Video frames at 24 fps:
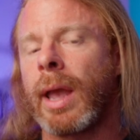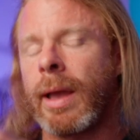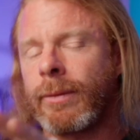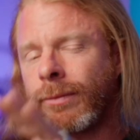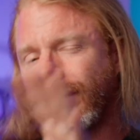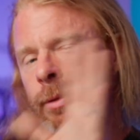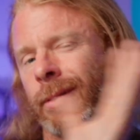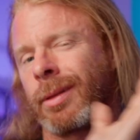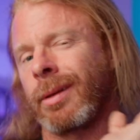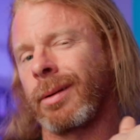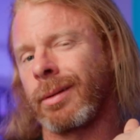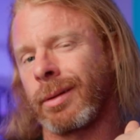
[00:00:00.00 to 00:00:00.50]

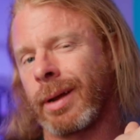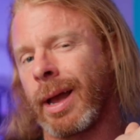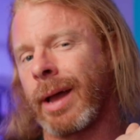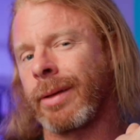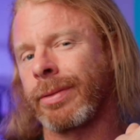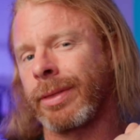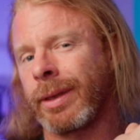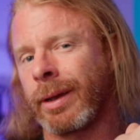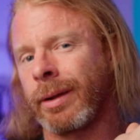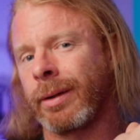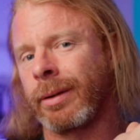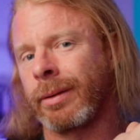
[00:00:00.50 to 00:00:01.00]
after they're
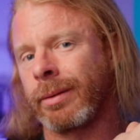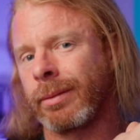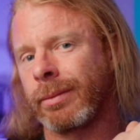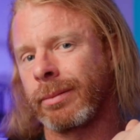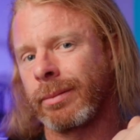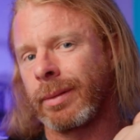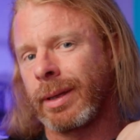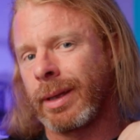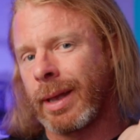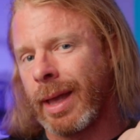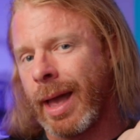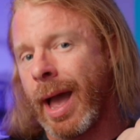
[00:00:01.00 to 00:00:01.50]
out there,
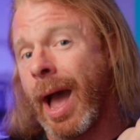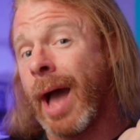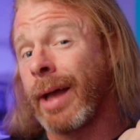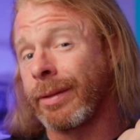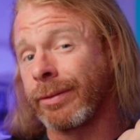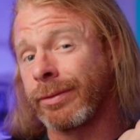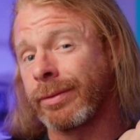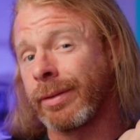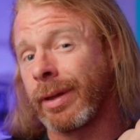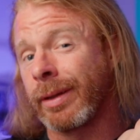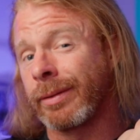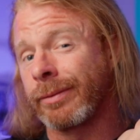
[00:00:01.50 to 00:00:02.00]

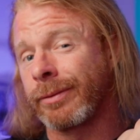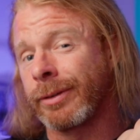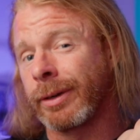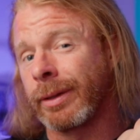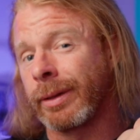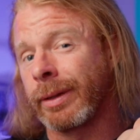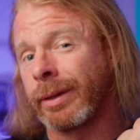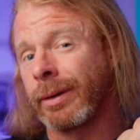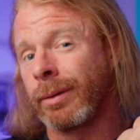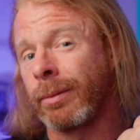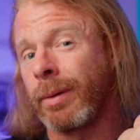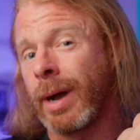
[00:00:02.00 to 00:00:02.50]
hot sun for a
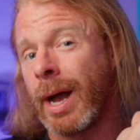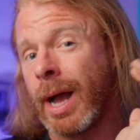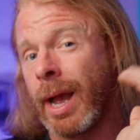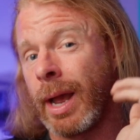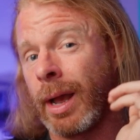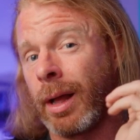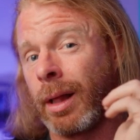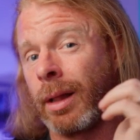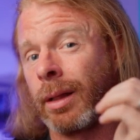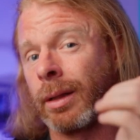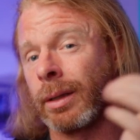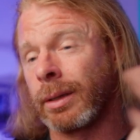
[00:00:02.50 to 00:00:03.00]
little
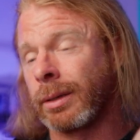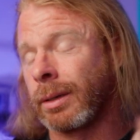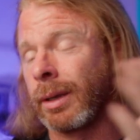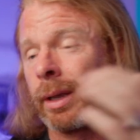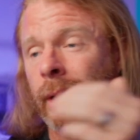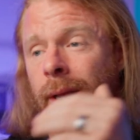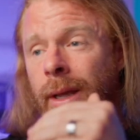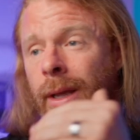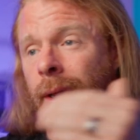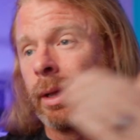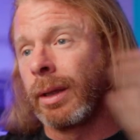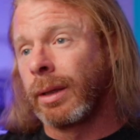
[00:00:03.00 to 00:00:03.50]
while and,
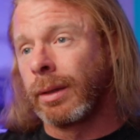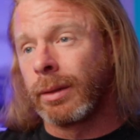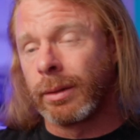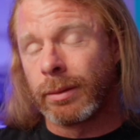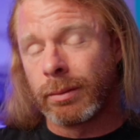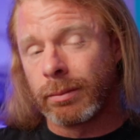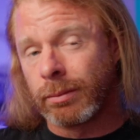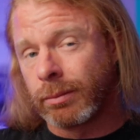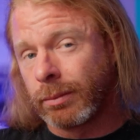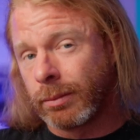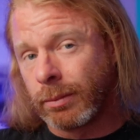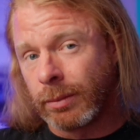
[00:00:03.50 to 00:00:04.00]

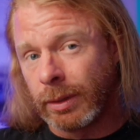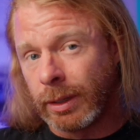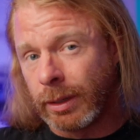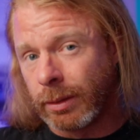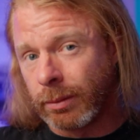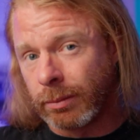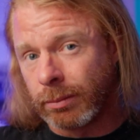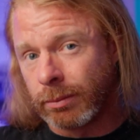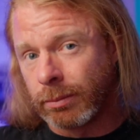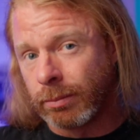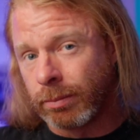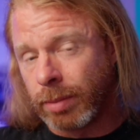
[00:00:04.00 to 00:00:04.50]
you
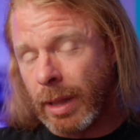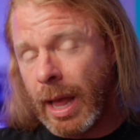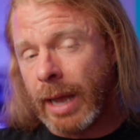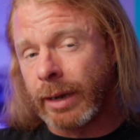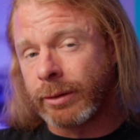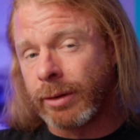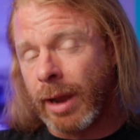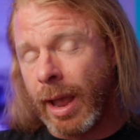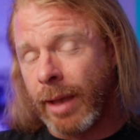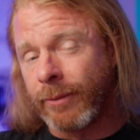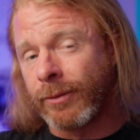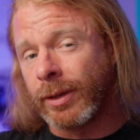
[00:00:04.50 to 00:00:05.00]
know, block
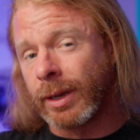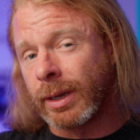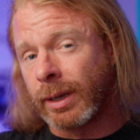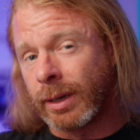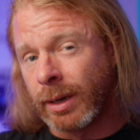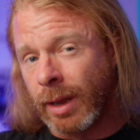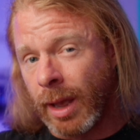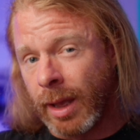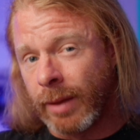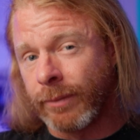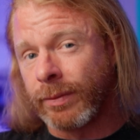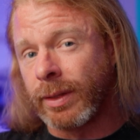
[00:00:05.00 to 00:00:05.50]
traffic
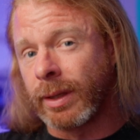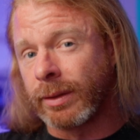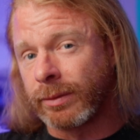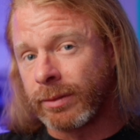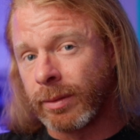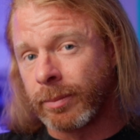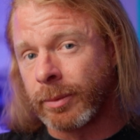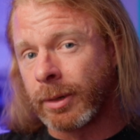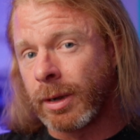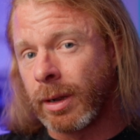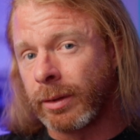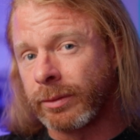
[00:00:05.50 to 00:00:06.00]
enough that
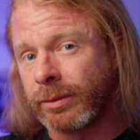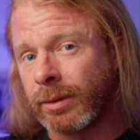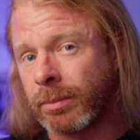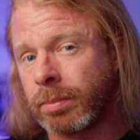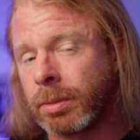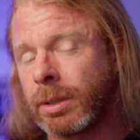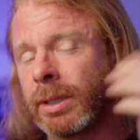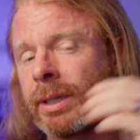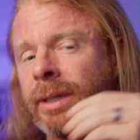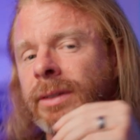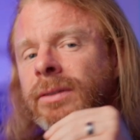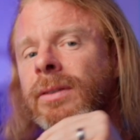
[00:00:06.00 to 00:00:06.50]
someone calls the
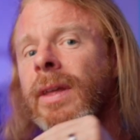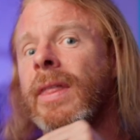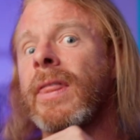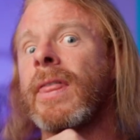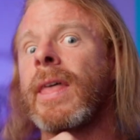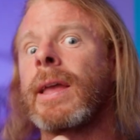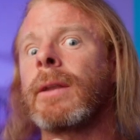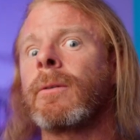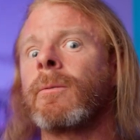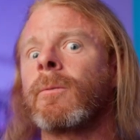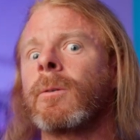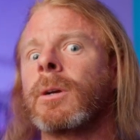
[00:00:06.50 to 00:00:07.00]
police,
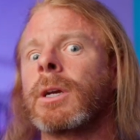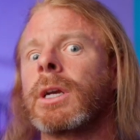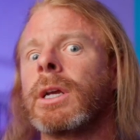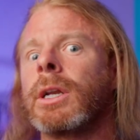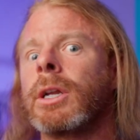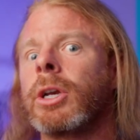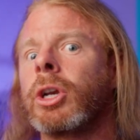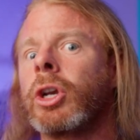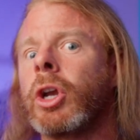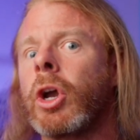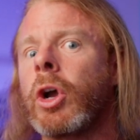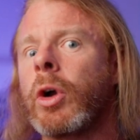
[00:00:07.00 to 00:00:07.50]
then we're going
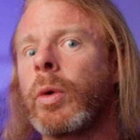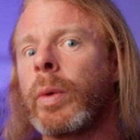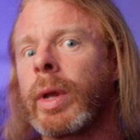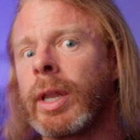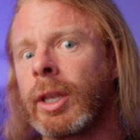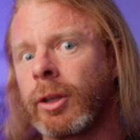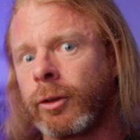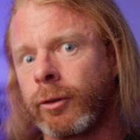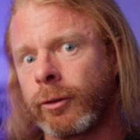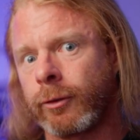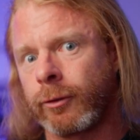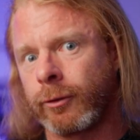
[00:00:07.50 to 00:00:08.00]
to go
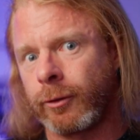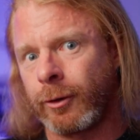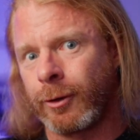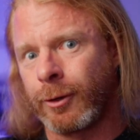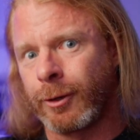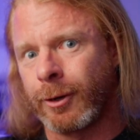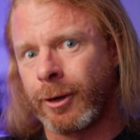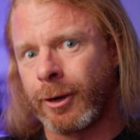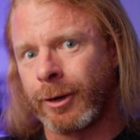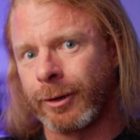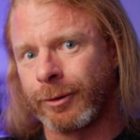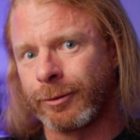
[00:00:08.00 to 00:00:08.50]

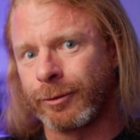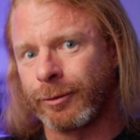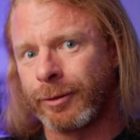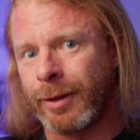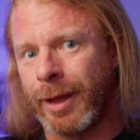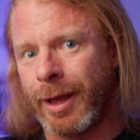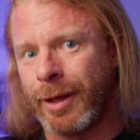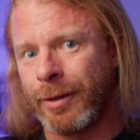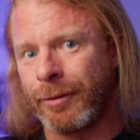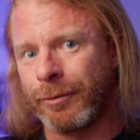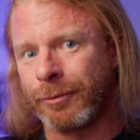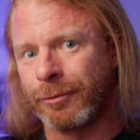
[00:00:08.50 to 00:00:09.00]
insert
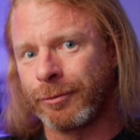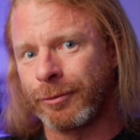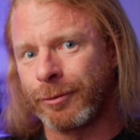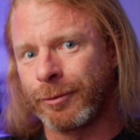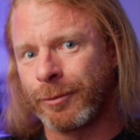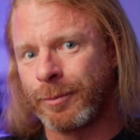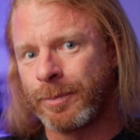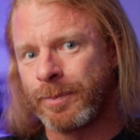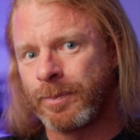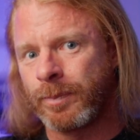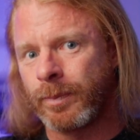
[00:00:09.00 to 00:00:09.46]
ourselves.